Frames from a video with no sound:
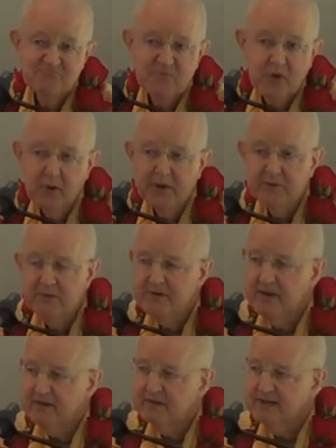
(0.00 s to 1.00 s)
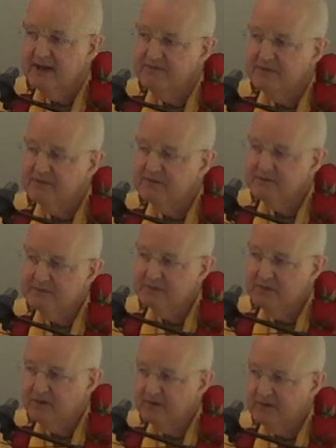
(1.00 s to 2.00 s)
going to another level
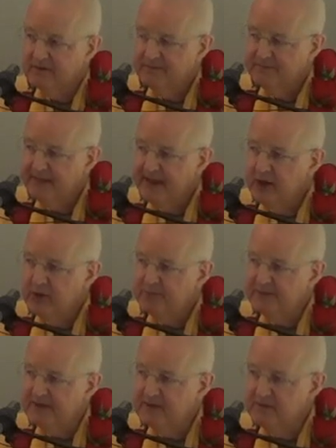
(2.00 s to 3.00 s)
or helping